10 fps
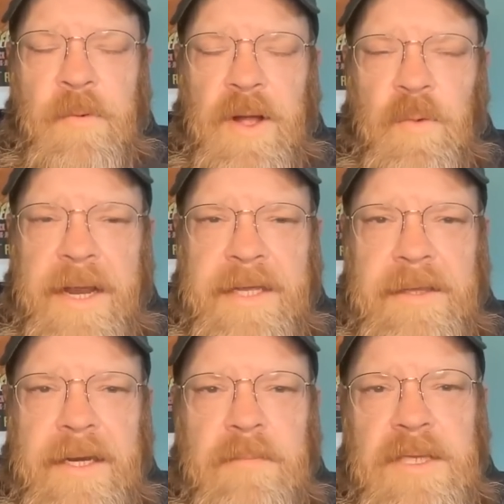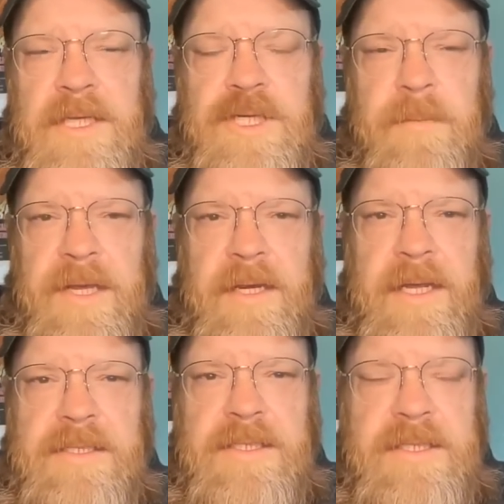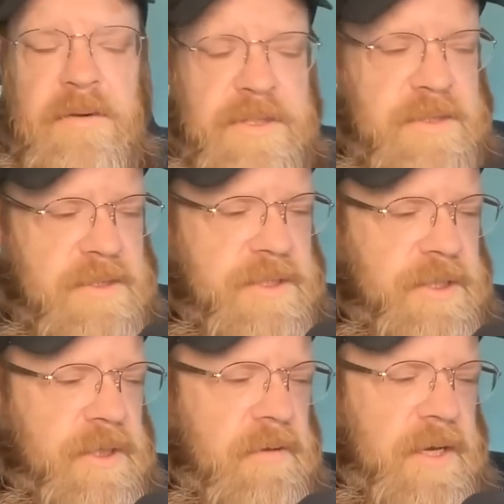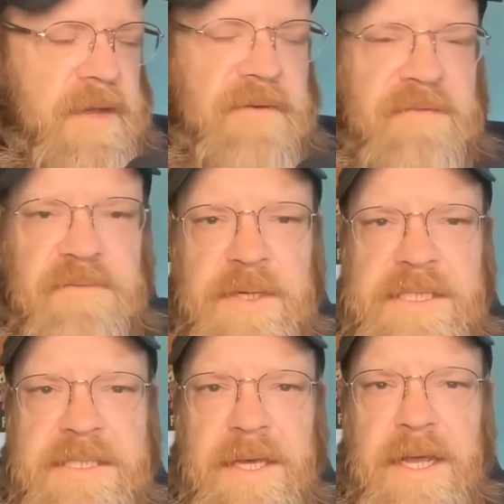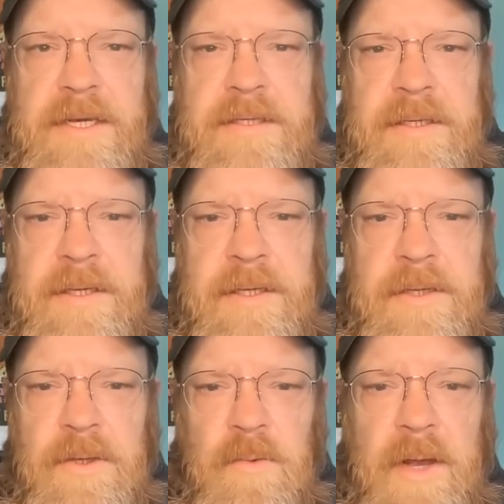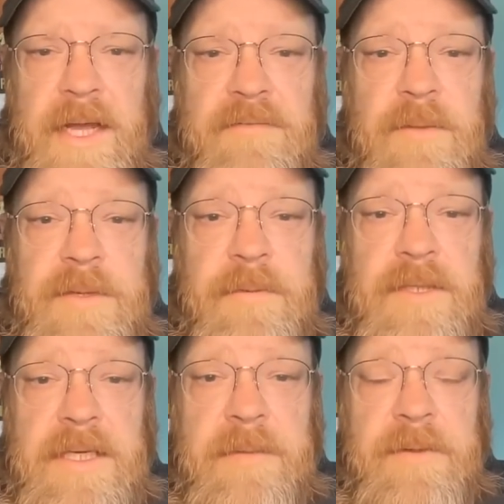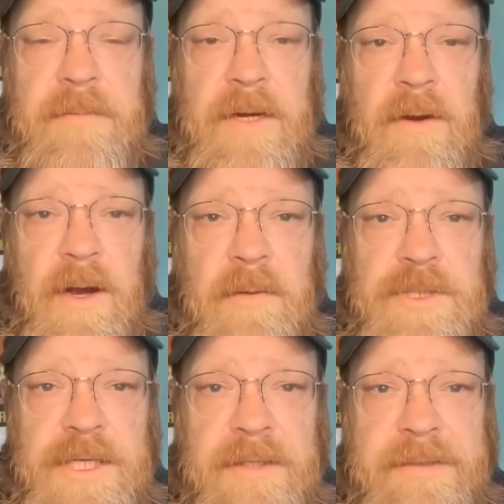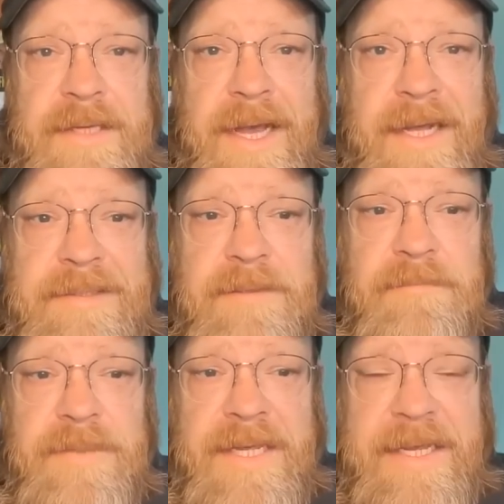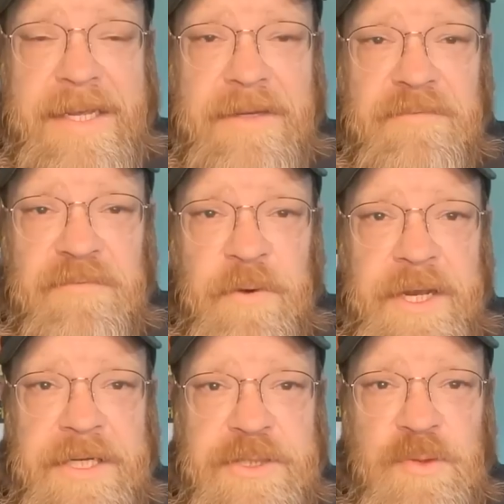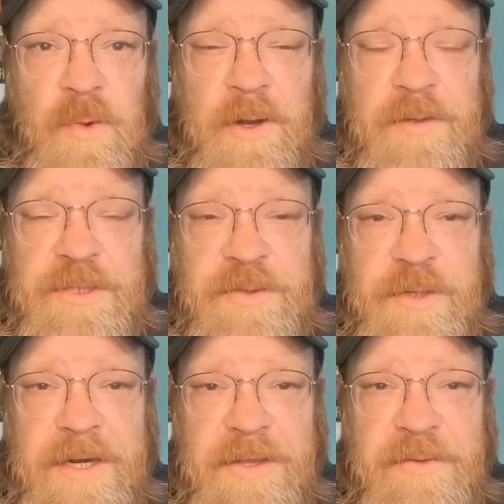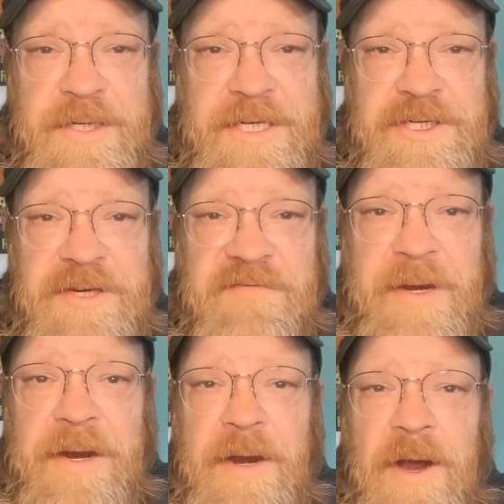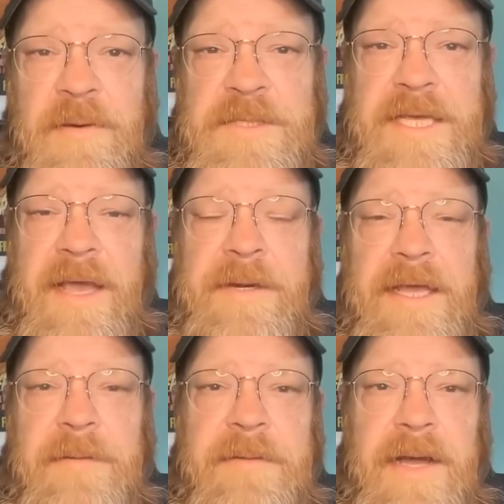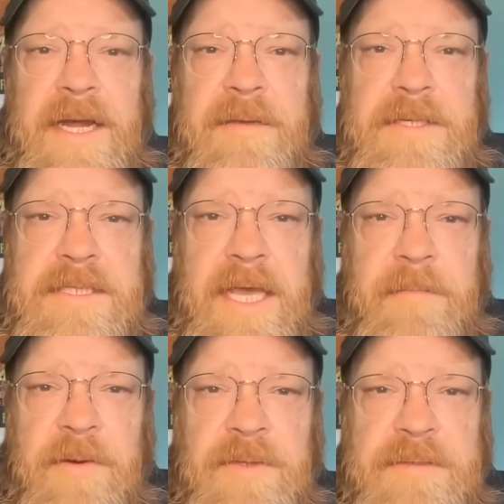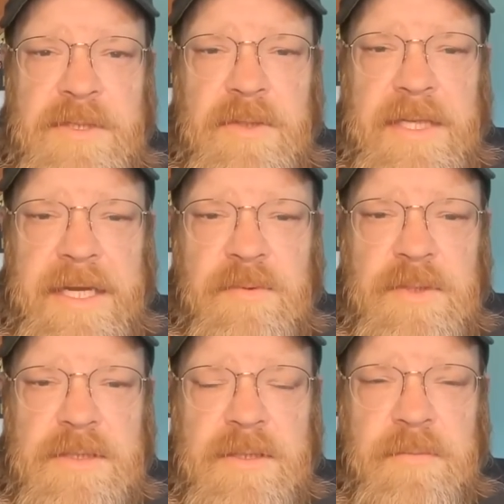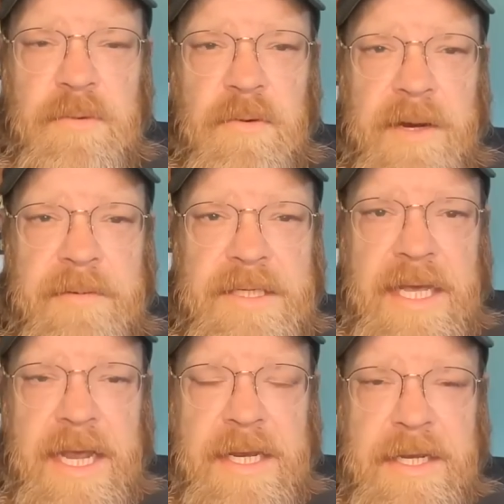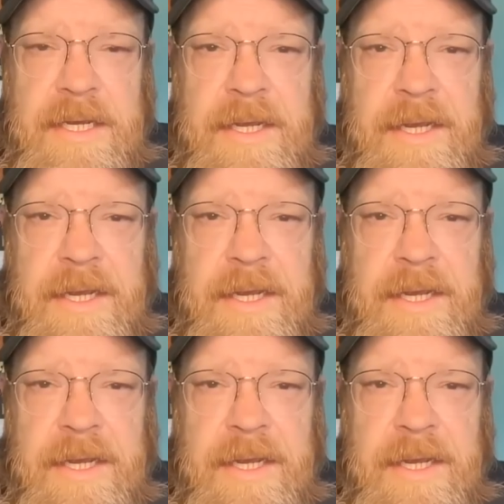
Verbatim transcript: a well-regulated militia being necessary to the security of a free state, the right of the people to keep and bear arms shall not be infringed. Welcome to another edition of Bearing Arms, Cam and Company. My name is Cam Edwards. I'm so glad you're with us on the program today.